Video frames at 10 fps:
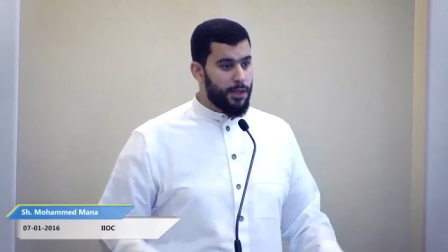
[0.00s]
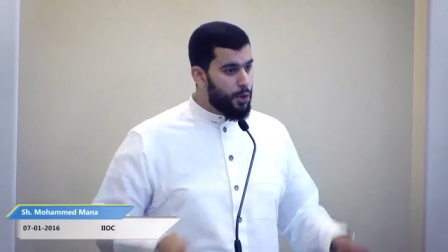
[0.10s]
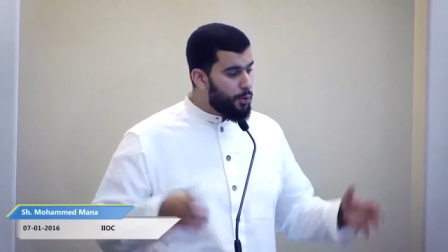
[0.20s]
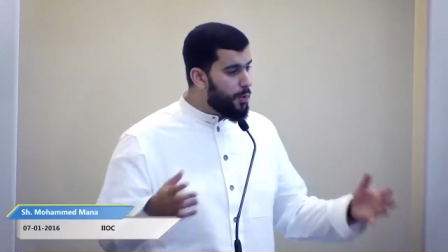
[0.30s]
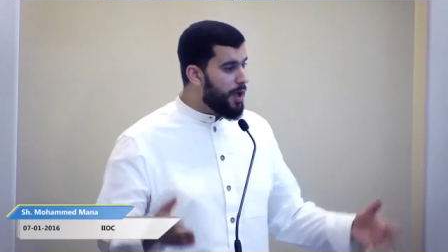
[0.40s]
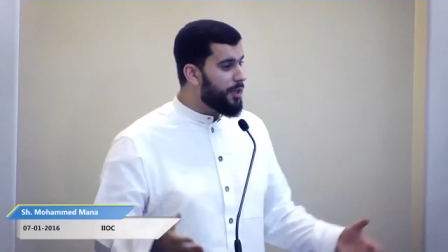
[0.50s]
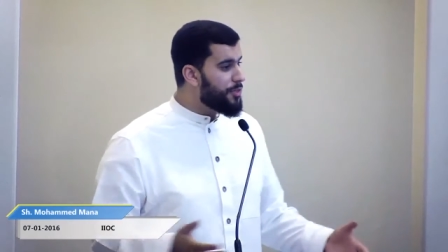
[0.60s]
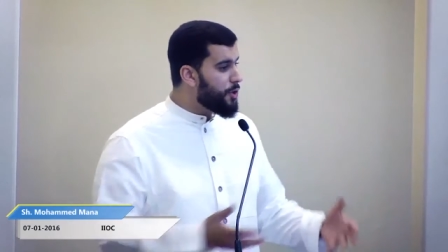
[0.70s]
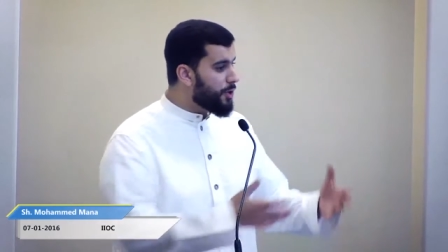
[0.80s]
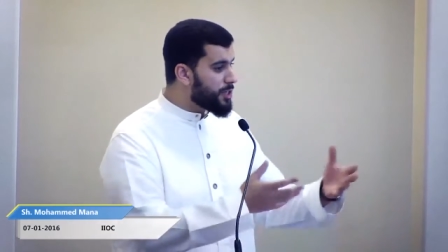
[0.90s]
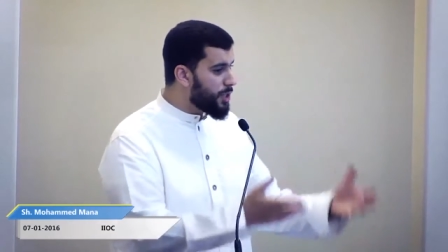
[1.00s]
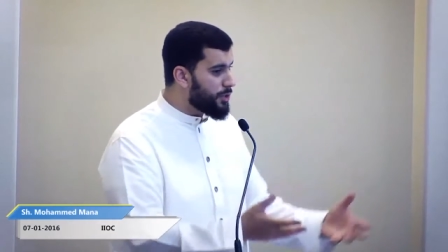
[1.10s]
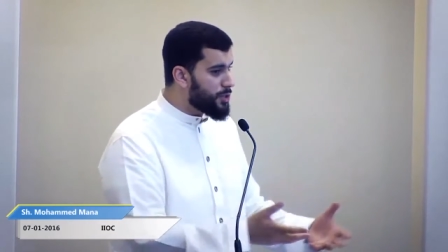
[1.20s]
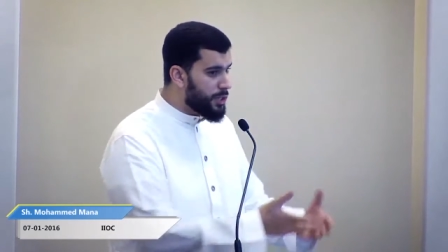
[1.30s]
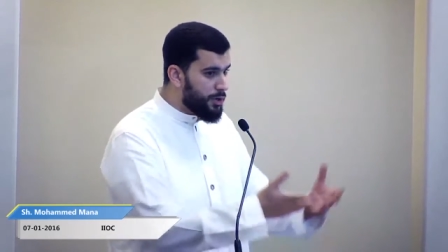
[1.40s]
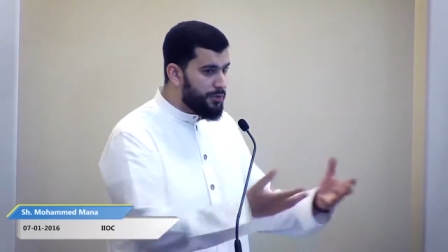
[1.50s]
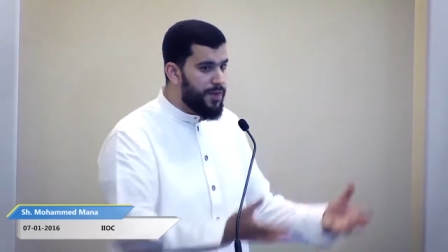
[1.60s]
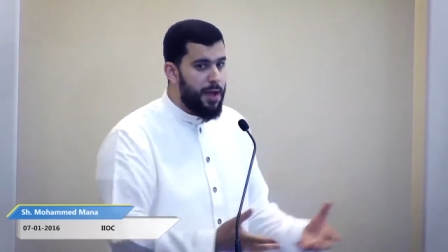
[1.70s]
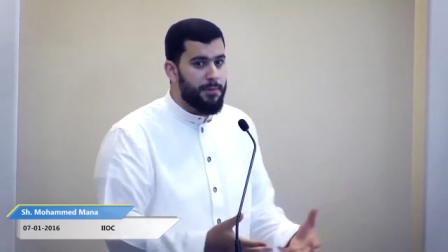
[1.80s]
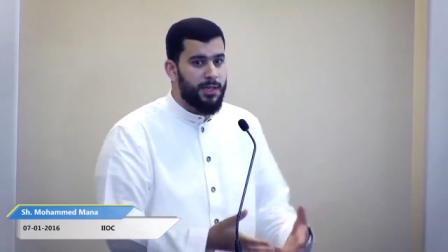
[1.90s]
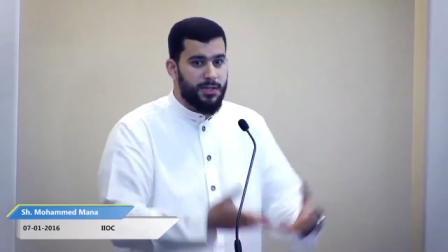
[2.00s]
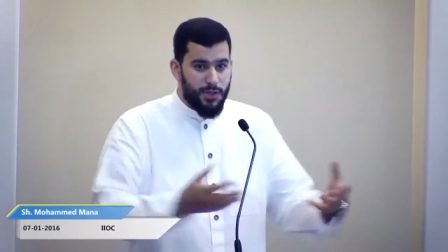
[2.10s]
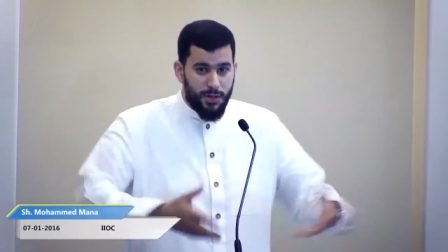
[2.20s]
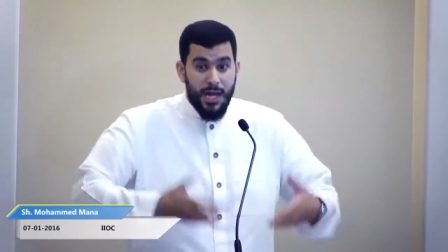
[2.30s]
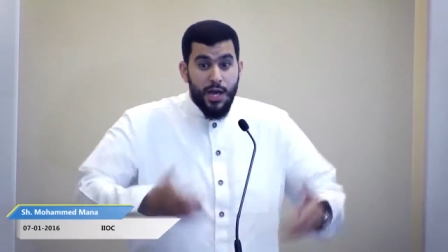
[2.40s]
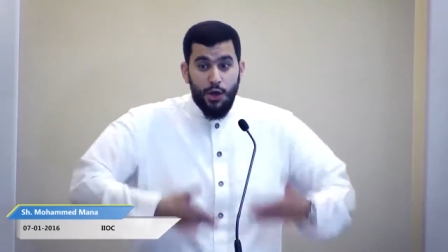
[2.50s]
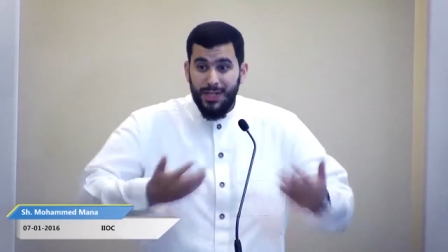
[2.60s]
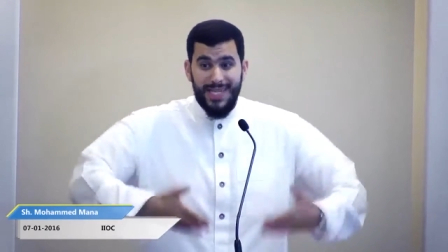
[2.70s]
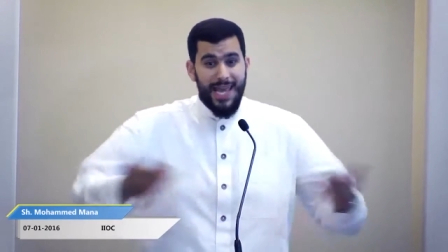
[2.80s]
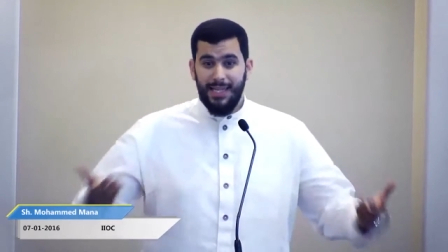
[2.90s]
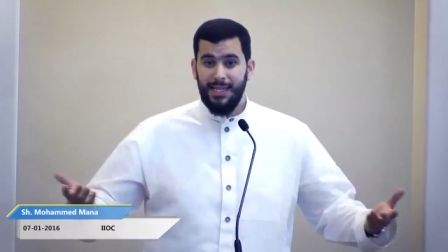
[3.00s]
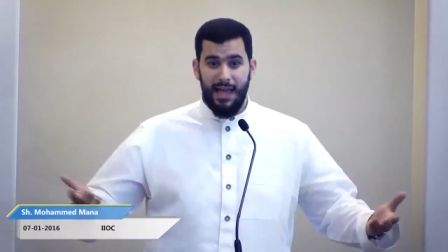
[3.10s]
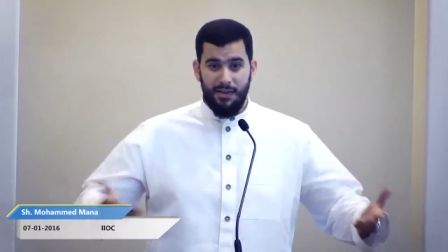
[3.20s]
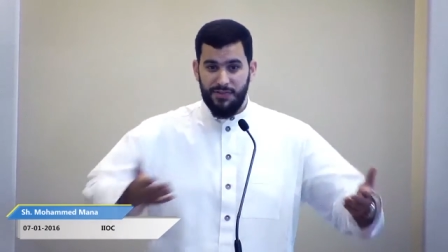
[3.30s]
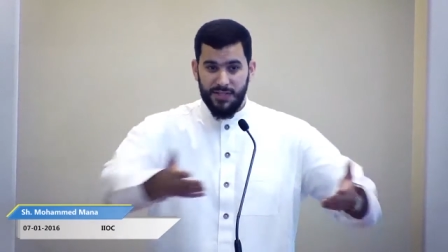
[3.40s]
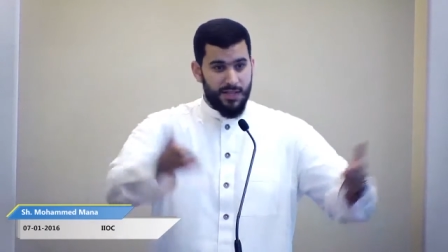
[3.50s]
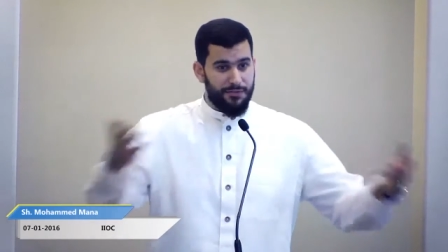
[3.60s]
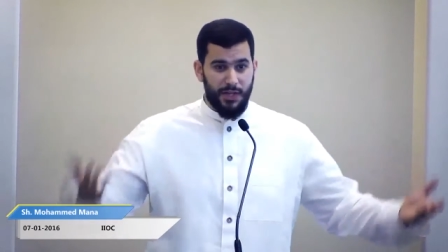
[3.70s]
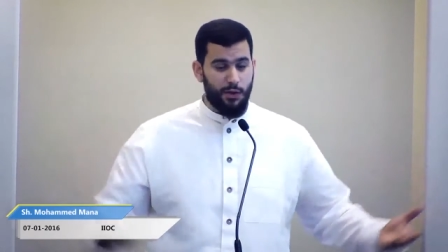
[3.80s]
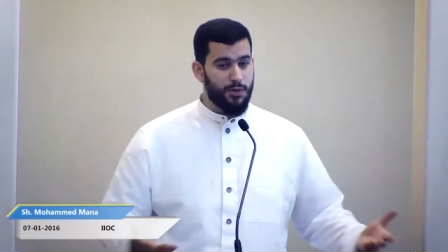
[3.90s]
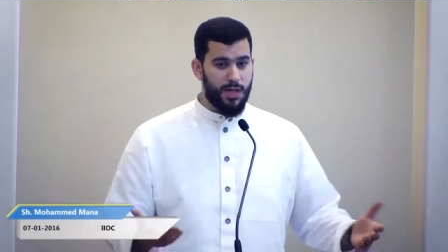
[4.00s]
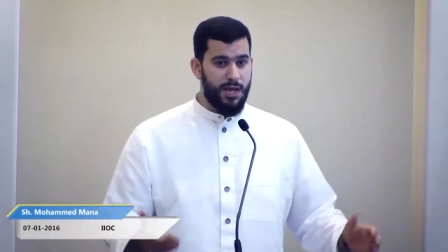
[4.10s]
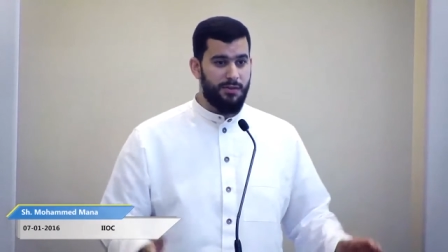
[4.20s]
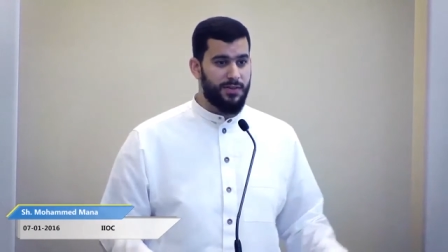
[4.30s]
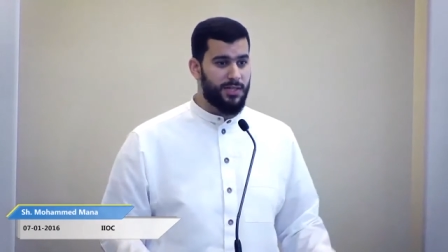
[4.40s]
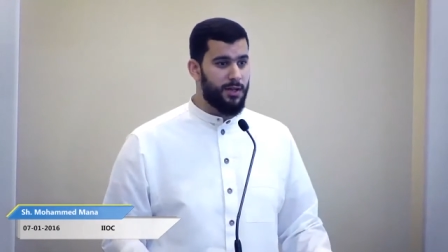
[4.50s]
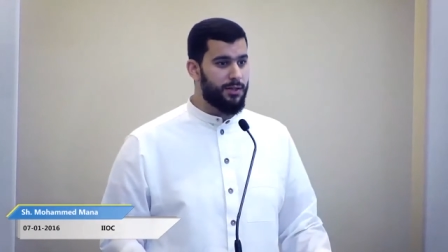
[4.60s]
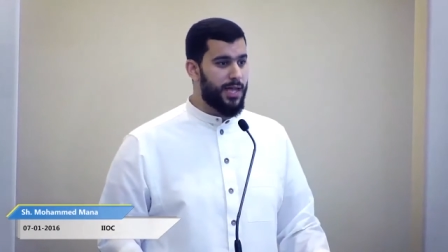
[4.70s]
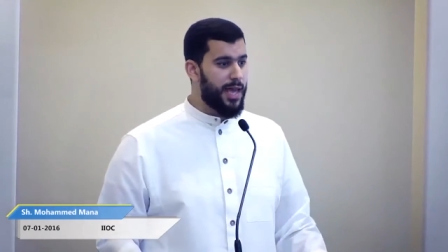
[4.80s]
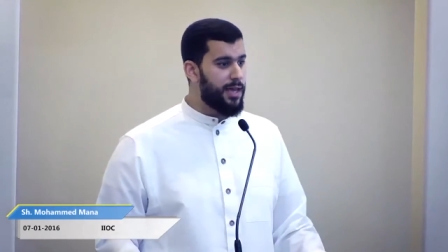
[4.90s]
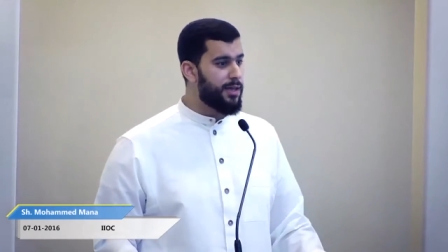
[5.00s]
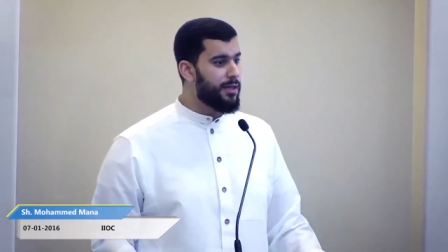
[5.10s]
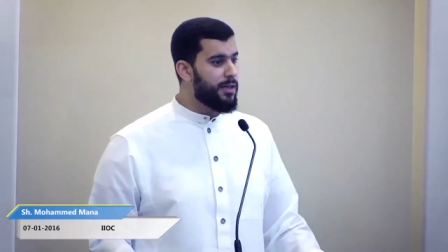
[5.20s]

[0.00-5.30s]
Your wealth, your children, your families, your, your daily life, the stuff that goes on every single day,